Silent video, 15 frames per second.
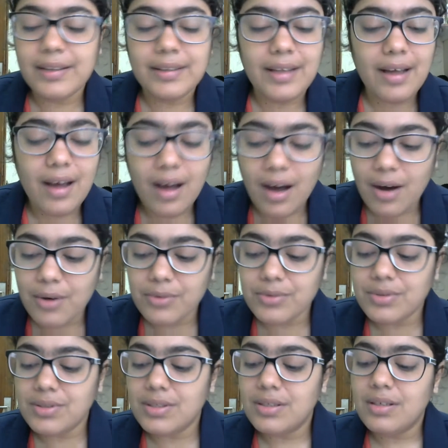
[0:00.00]
the
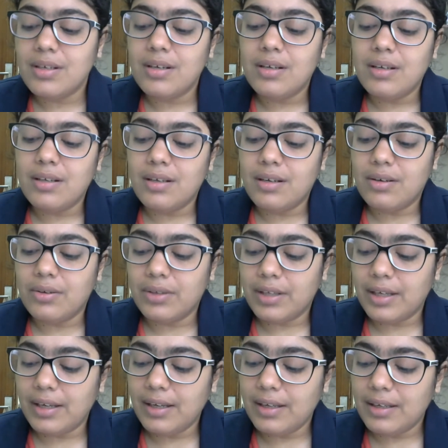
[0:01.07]
house,
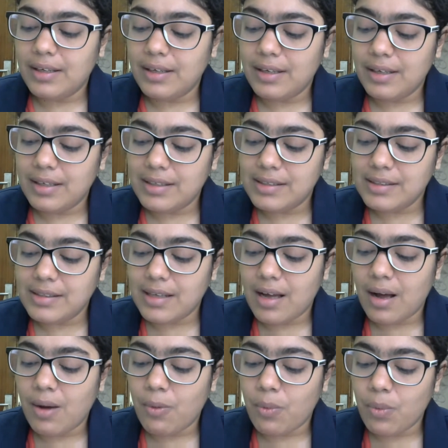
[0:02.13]
okay, is
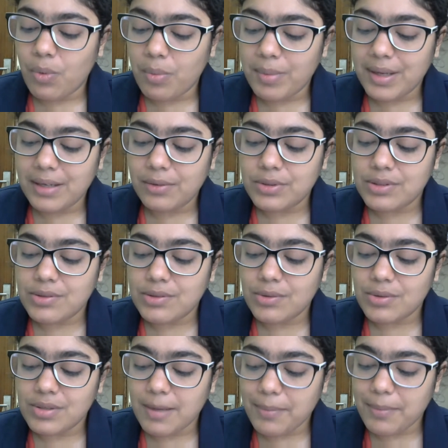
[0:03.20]
a woman who is
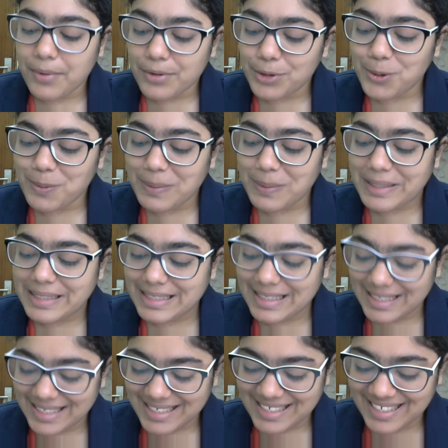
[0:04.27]
not supposed to be
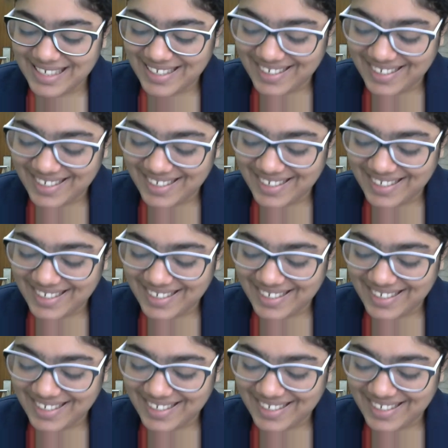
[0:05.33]
seen